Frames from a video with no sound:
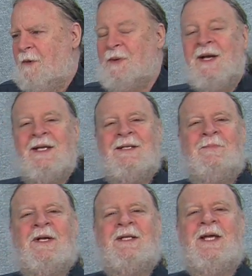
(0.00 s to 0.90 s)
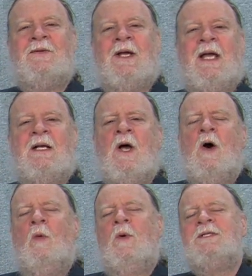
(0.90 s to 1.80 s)
But on, but on the other hand,
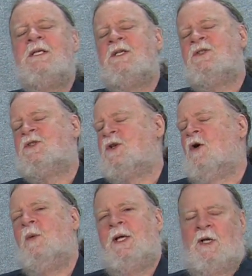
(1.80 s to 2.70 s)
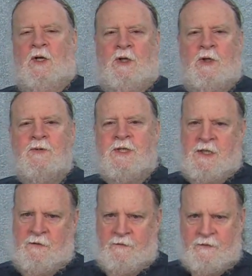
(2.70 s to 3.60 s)
wasn't it so
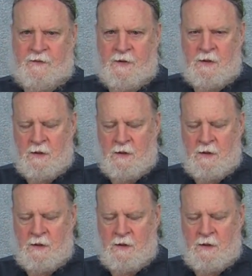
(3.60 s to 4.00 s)
inclusive